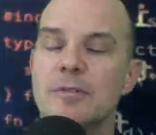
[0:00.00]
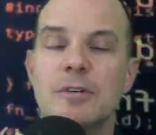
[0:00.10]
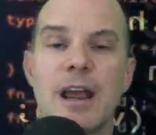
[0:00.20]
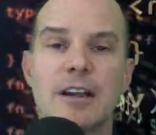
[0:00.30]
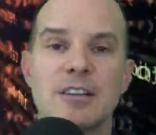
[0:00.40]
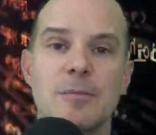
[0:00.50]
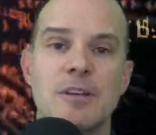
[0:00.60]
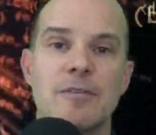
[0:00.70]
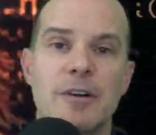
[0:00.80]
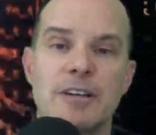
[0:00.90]
could actually
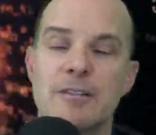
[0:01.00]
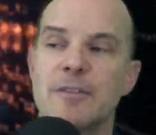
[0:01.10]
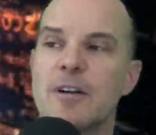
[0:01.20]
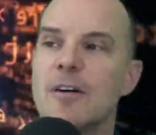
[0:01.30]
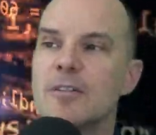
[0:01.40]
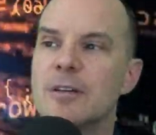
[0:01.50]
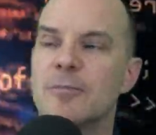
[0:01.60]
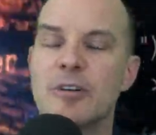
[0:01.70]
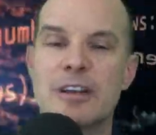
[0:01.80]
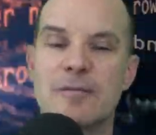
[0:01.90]
be very difficult and
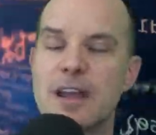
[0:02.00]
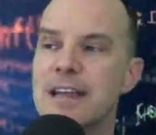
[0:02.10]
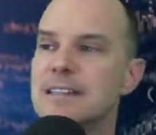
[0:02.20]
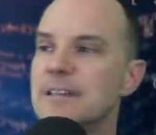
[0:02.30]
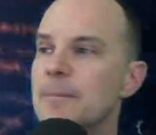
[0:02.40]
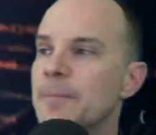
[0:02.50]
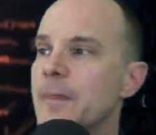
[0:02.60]
pretty advanced.